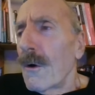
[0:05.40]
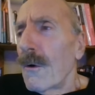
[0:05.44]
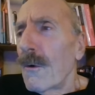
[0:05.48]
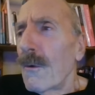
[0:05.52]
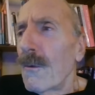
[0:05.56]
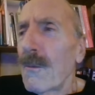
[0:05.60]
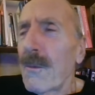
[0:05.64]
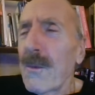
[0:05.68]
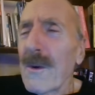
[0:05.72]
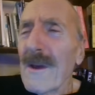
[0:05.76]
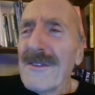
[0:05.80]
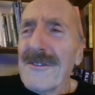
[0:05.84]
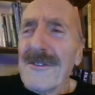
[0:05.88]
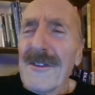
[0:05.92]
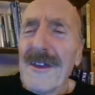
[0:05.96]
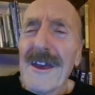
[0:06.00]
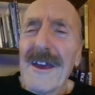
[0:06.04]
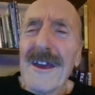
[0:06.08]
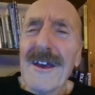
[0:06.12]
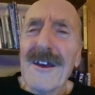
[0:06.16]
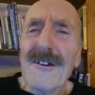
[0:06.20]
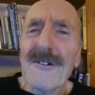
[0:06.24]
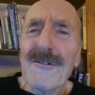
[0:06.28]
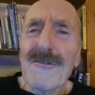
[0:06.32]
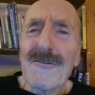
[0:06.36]
With
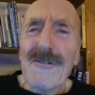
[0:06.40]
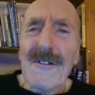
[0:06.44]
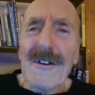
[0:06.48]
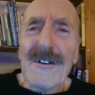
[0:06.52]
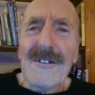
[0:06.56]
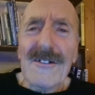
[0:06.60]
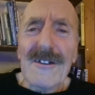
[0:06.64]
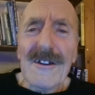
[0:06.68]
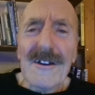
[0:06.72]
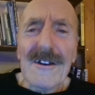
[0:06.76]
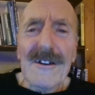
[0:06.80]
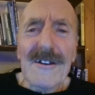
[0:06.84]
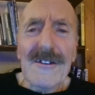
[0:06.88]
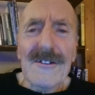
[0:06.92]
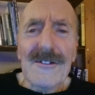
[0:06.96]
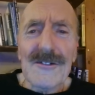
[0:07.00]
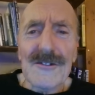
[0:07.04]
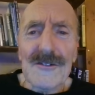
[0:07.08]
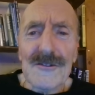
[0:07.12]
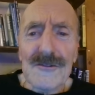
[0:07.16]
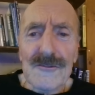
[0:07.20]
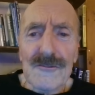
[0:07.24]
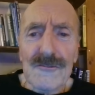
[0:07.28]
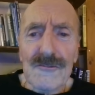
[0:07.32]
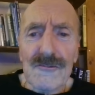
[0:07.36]
the increasingly
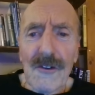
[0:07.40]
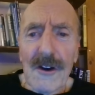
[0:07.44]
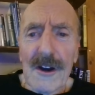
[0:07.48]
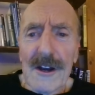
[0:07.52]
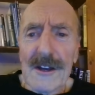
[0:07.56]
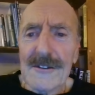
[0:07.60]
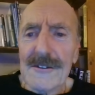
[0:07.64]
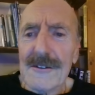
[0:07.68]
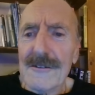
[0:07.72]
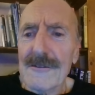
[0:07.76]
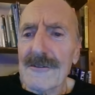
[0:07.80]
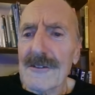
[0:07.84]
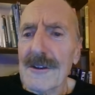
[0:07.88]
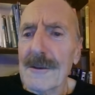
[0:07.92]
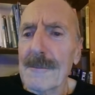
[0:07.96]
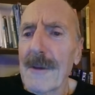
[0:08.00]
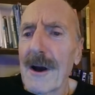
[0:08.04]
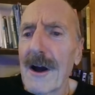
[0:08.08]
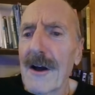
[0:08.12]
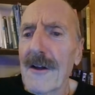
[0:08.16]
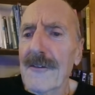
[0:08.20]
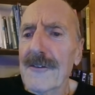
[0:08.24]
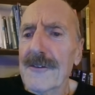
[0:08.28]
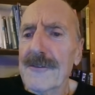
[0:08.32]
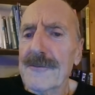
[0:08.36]
strident
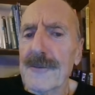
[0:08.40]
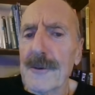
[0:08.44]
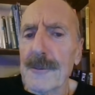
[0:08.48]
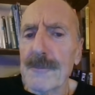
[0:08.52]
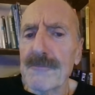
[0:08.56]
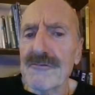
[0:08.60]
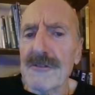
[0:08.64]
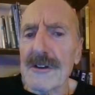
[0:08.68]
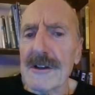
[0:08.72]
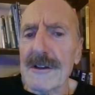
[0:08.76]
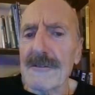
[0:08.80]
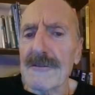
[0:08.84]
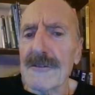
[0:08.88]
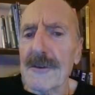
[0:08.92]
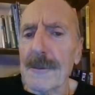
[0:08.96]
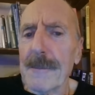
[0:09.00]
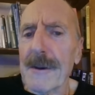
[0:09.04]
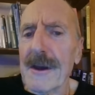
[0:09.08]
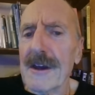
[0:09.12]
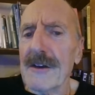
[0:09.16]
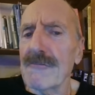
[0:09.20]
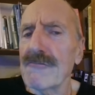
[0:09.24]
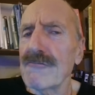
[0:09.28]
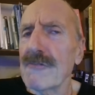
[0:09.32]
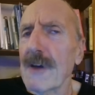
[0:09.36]
demands for Britain to
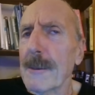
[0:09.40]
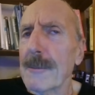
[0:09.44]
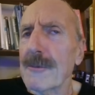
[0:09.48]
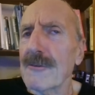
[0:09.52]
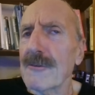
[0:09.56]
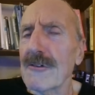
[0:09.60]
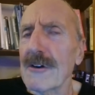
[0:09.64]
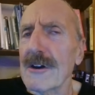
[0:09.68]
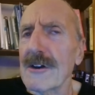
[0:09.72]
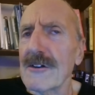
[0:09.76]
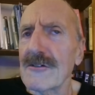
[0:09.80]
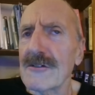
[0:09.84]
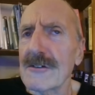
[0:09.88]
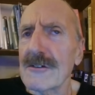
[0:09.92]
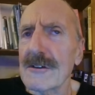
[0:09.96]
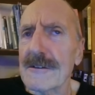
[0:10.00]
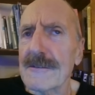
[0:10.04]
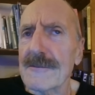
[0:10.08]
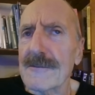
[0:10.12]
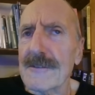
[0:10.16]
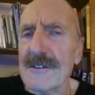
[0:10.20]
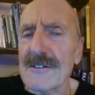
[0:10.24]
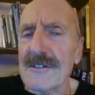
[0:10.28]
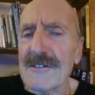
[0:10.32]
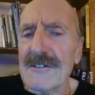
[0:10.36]
pay
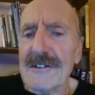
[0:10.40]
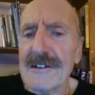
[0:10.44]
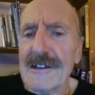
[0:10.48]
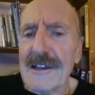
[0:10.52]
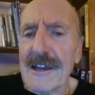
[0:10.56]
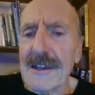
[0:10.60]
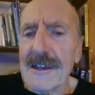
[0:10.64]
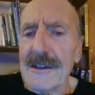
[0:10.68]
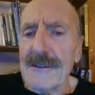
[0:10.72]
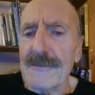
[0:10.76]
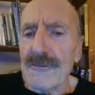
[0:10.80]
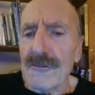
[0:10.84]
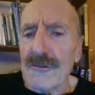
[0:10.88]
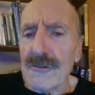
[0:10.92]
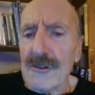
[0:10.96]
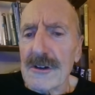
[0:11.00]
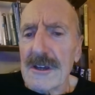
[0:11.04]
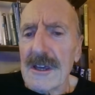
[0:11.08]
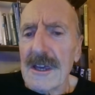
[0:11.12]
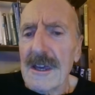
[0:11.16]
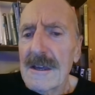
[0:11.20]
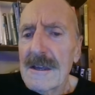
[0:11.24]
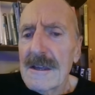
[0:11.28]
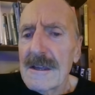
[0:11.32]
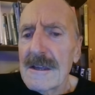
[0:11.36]
reparations for
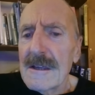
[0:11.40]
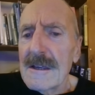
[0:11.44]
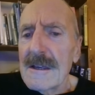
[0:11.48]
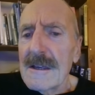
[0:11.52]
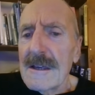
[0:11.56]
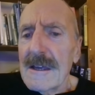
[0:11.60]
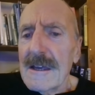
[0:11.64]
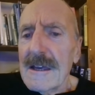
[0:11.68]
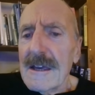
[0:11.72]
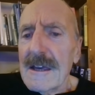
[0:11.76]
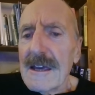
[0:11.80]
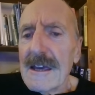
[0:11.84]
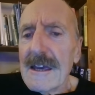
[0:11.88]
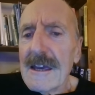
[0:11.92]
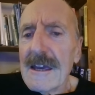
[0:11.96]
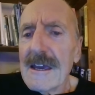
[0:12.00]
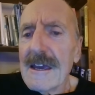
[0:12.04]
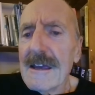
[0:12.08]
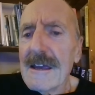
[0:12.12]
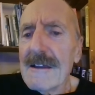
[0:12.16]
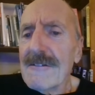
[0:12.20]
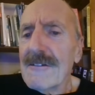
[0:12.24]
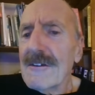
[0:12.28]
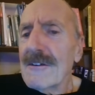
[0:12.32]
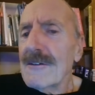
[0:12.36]
slavery,
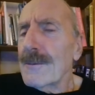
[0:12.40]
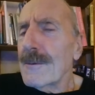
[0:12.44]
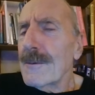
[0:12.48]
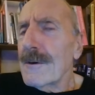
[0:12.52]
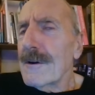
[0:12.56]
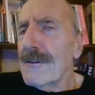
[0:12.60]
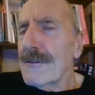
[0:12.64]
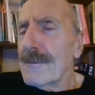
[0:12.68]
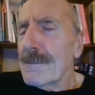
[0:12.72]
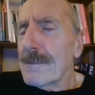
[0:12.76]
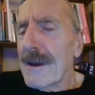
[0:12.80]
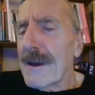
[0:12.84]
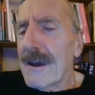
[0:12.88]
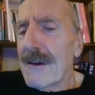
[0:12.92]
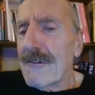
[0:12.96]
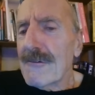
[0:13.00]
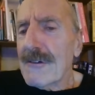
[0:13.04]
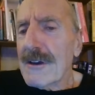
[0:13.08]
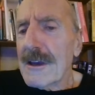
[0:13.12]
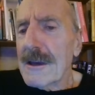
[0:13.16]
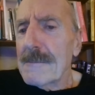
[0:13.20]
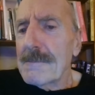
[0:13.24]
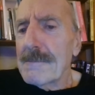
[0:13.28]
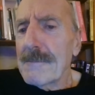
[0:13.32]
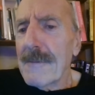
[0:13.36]
it is worth
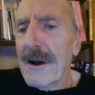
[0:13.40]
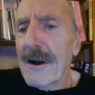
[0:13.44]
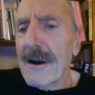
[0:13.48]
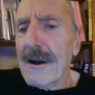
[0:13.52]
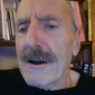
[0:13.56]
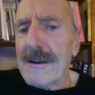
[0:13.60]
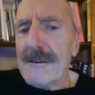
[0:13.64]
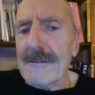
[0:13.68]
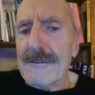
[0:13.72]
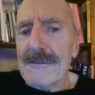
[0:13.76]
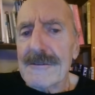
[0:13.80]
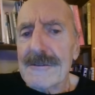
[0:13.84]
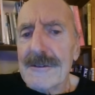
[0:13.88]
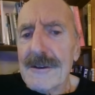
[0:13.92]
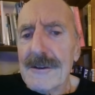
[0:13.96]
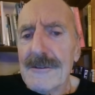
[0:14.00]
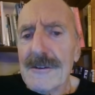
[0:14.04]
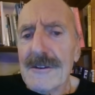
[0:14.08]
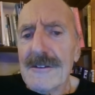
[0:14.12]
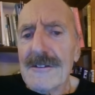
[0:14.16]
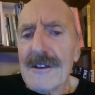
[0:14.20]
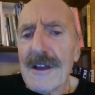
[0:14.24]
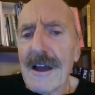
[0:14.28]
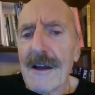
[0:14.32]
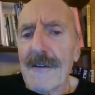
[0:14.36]
bearing in mind that
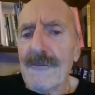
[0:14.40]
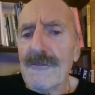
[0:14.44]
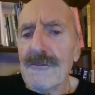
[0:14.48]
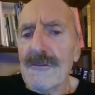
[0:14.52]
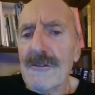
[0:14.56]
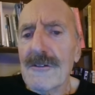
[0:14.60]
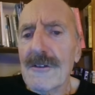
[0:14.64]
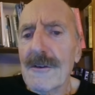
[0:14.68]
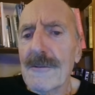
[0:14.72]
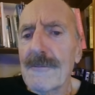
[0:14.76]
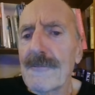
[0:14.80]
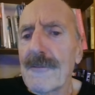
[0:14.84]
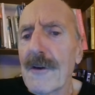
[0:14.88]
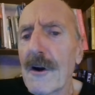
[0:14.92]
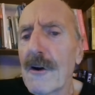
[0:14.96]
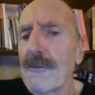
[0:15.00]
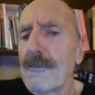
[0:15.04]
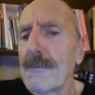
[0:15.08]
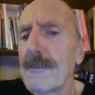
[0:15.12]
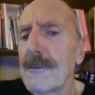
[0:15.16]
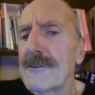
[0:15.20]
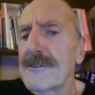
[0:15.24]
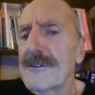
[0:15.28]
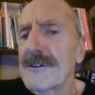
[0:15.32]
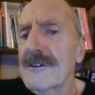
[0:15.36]
this country's
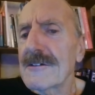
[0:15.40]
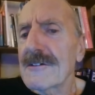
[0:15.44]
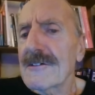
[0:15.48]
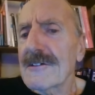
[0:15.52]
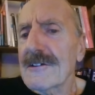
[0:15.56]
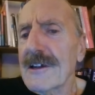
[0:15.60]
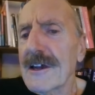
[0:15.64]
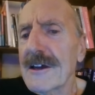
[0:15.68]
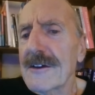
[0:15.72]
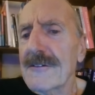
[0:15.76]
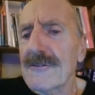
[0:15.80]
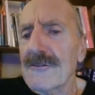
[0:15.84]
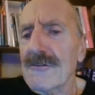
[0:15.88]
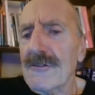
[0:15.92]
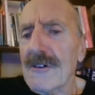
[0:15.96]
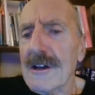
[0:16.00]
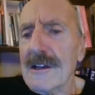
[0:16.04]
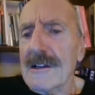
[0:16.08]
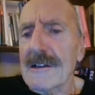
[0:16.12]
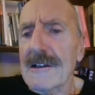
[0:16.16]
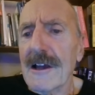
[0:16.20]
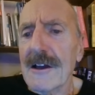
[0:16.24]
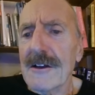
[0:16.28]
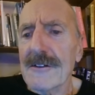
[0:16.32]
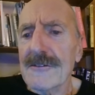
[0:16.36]
involvement in the slave
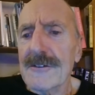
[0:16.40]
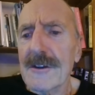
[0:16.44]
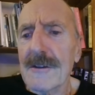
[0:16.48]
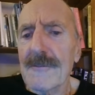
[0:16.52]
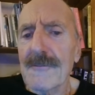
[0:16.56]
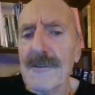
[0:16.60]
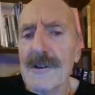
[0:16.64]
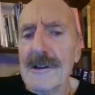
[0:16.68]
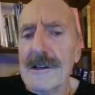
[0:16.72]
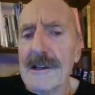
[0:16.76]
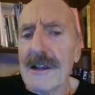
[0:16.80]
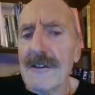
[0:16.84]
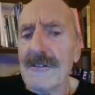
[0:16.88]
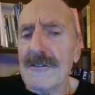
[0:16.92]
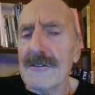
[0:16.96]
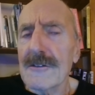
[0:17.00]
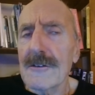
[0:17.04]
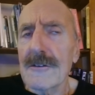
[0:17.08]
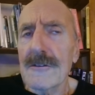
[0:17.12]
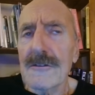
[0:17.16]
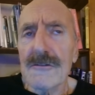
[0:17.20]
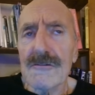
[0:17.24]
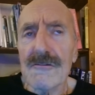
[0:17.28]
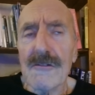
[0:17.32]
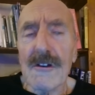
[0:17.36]
trade lasted for less
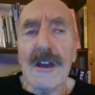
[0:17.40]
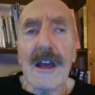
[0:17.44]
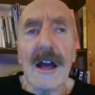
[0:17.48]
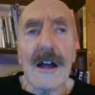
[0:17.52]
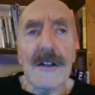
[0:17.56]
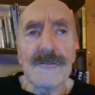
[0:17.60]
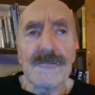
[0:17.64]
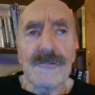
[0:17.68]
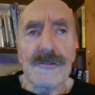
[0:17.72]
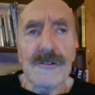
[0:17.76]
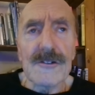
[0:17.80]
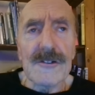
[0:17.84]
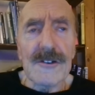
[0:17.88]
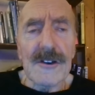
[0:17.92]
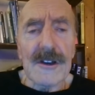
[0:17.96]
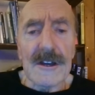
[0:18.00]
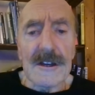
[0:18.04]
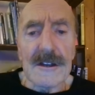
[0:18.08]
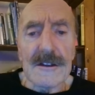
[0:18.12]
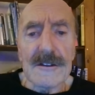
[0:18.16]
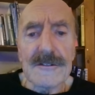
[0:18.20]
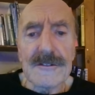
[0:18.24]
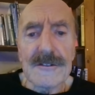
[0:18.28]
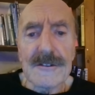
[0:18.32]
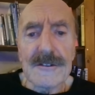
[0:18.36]
than 300
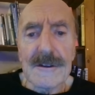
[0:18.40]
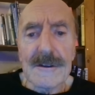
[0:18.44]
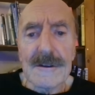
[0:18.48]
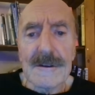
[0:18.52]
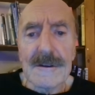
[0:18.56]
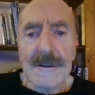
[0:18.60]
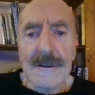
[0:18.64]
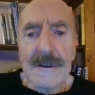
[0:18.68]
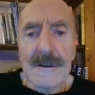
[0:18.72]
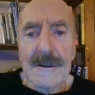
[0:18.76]
years.